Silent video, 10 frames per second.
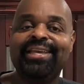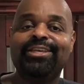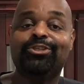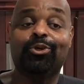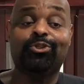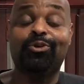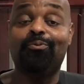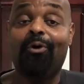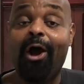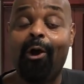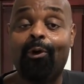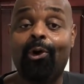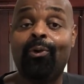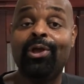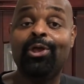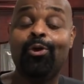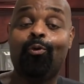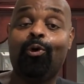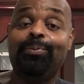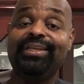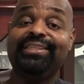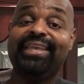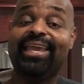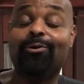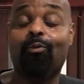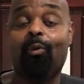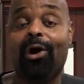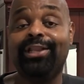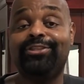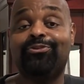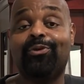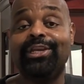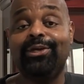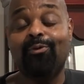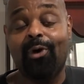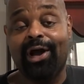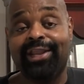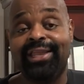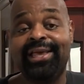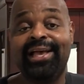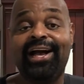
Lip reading: So tomorrow will be day 121